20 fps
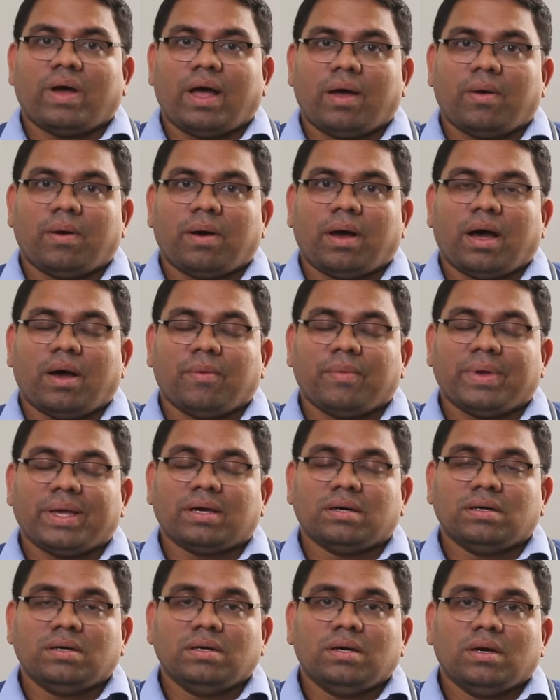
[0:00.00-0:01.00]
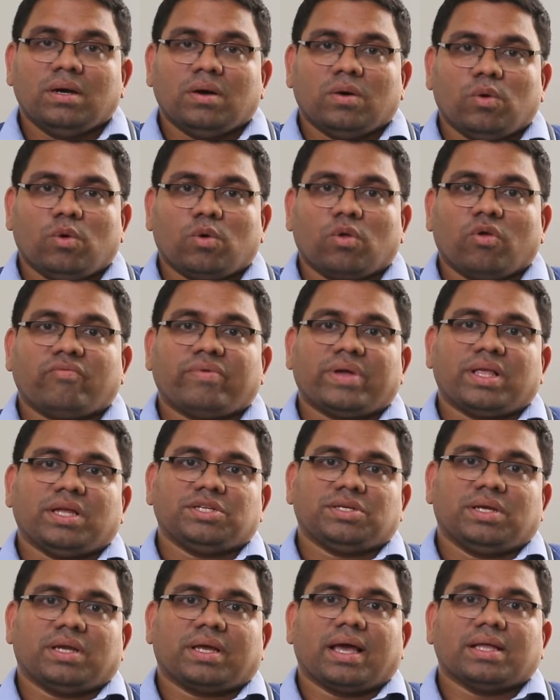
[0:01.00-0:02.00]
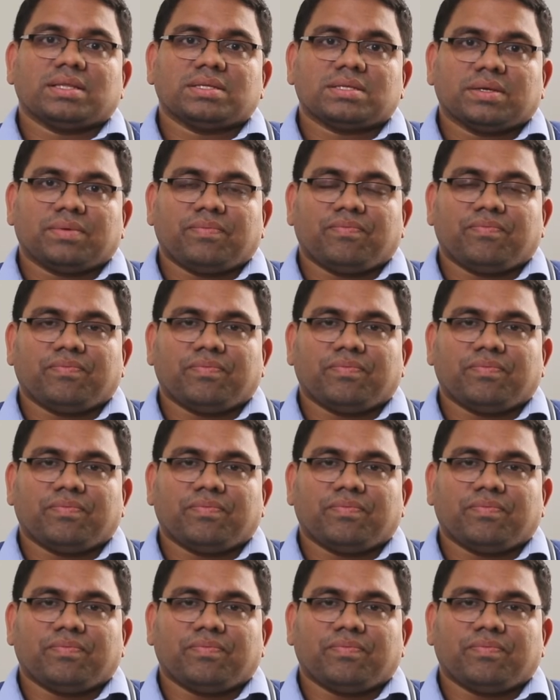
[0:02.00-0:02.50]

having a oropharyngeal cancer.